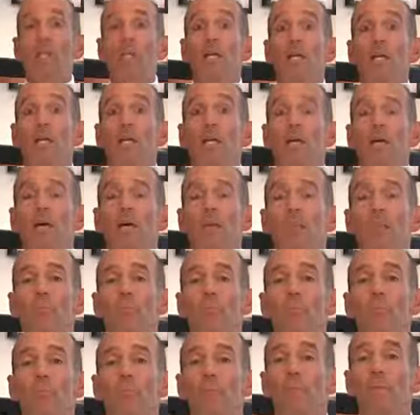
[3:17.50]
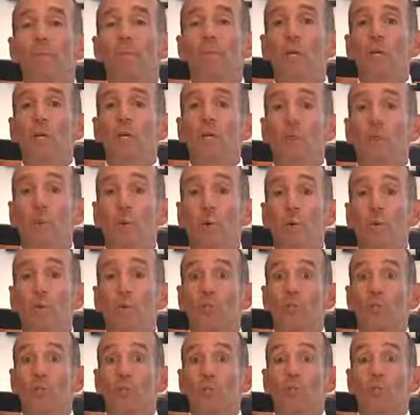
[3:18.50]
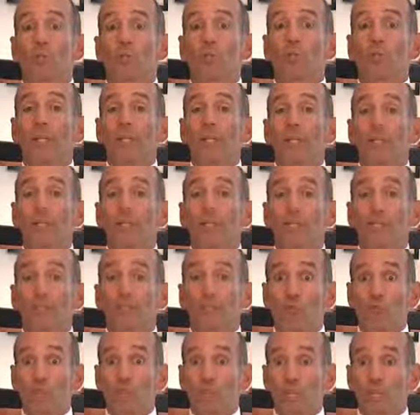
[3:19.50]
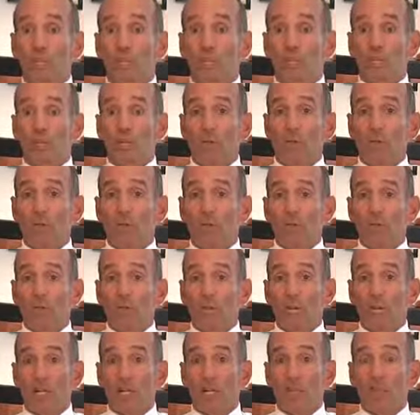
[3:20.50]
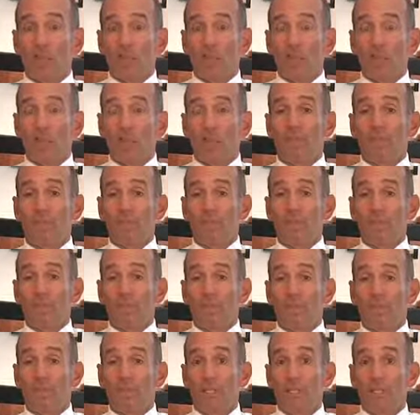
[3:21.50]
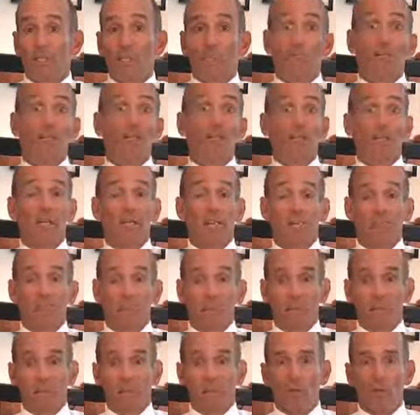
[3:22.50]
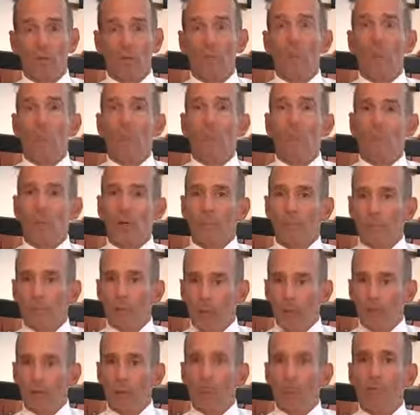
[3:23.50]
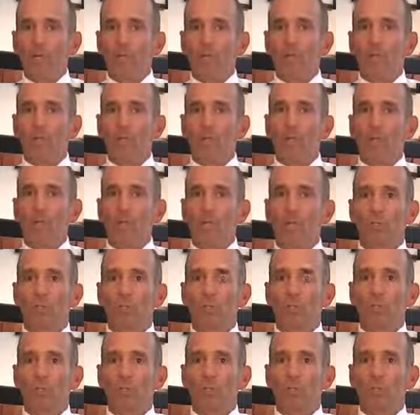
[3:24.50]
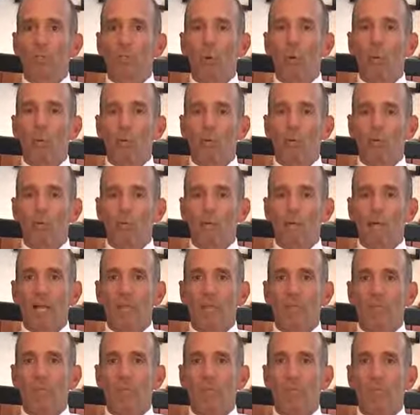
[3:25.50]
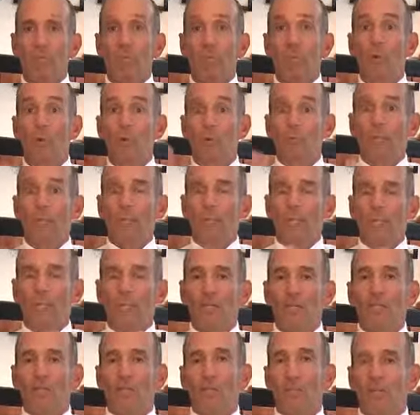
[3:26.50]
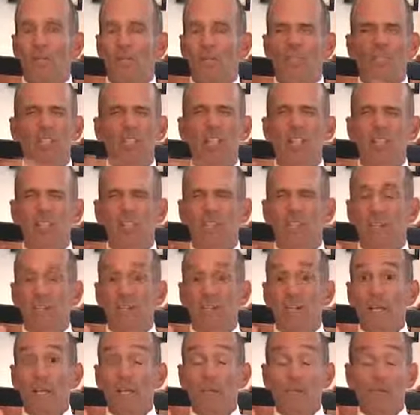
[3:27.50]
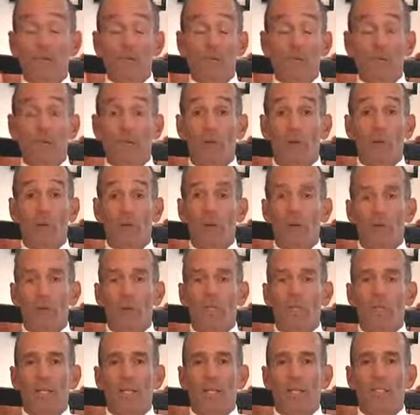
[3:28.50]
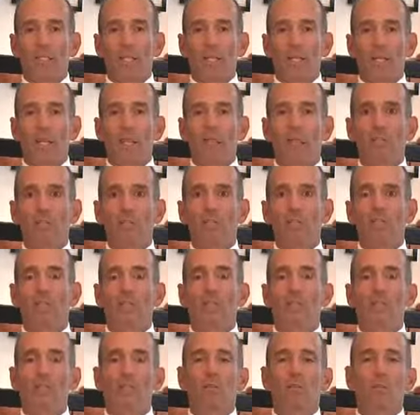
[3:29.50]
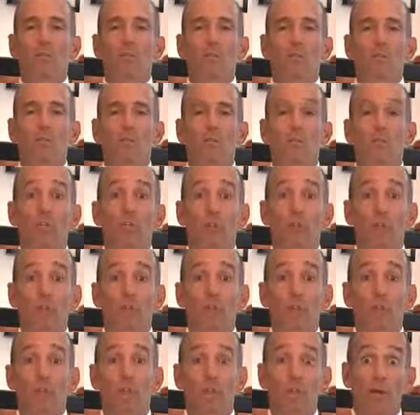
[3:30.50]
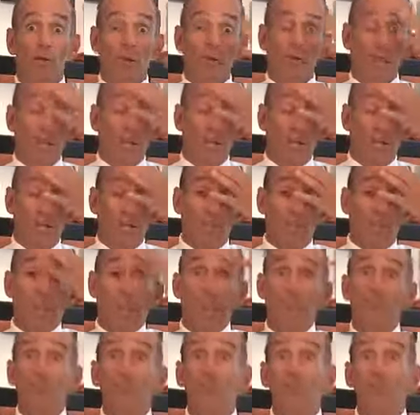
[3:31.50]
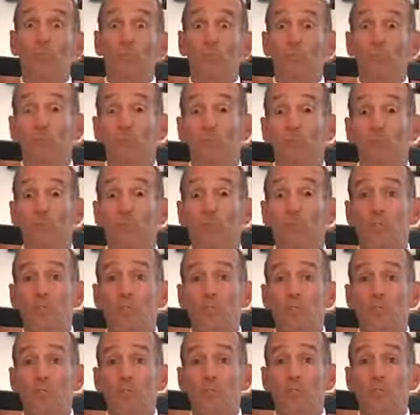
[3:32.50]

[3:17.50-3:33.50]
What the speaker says: in a movement towards really restricting the use of genetically modified foods in the United States, as they have done in Europe, primarily through consumer awareness and action to motivate industry. Because there's no government regulation against it. It's just that the consumers are aware enough that they refuse to purchase